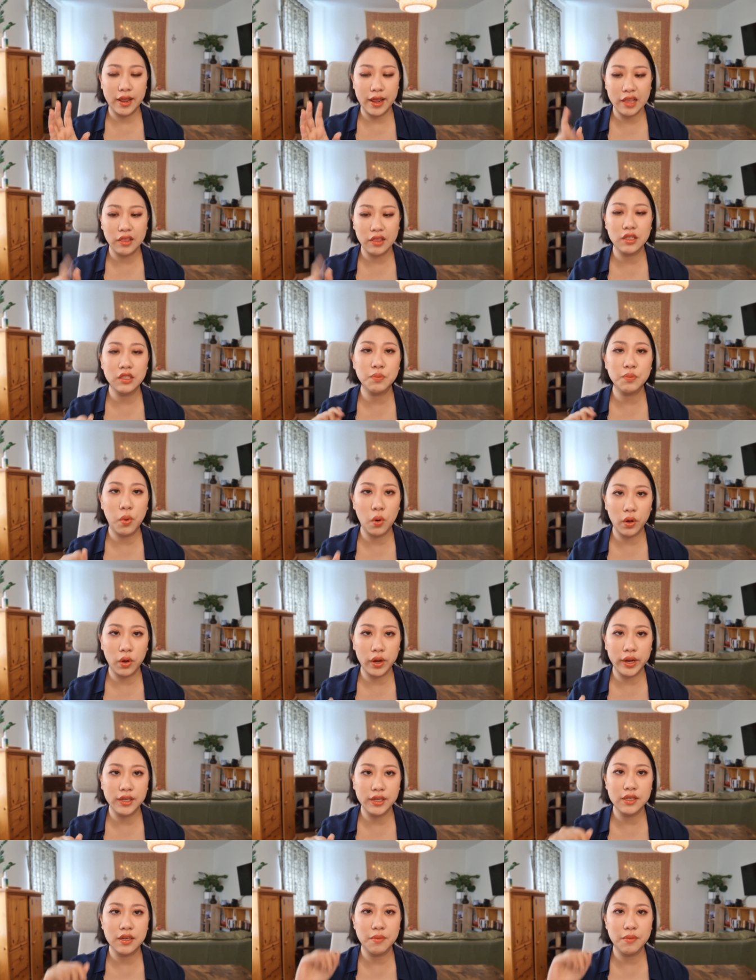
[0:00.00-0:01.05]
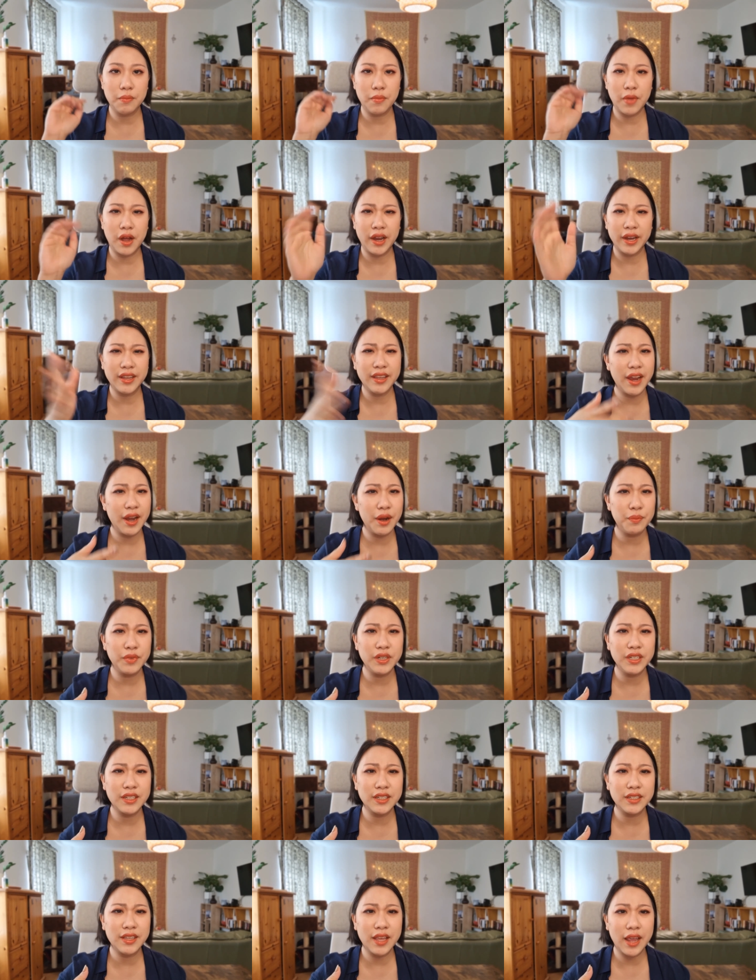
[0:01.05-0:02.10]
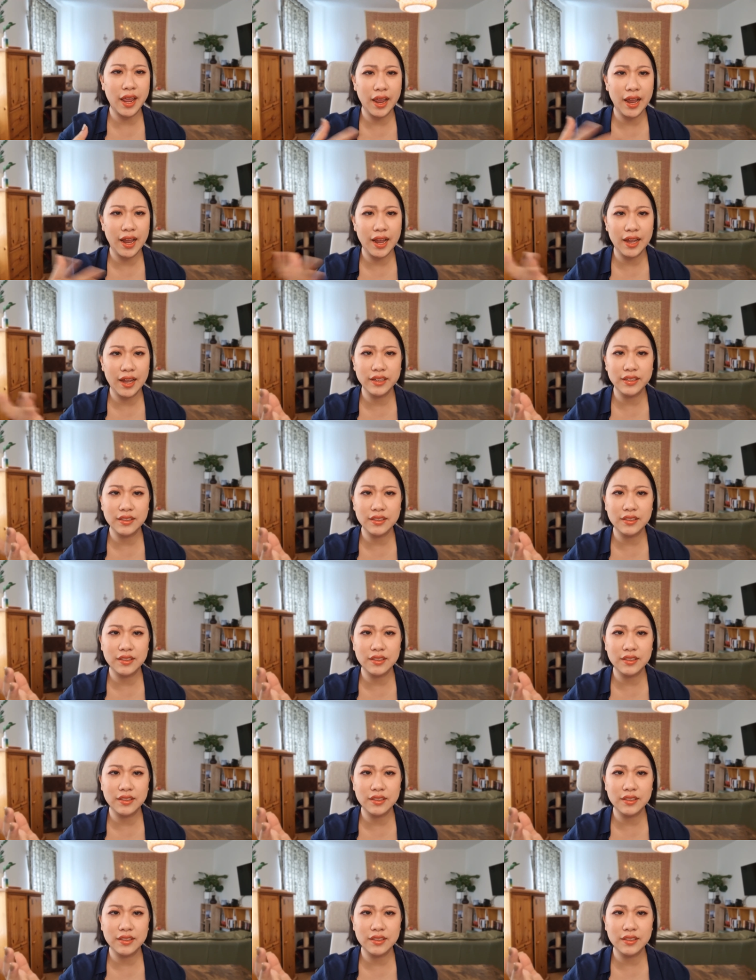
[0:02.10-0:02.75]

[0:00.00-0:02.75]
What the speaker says: this point, my camera can't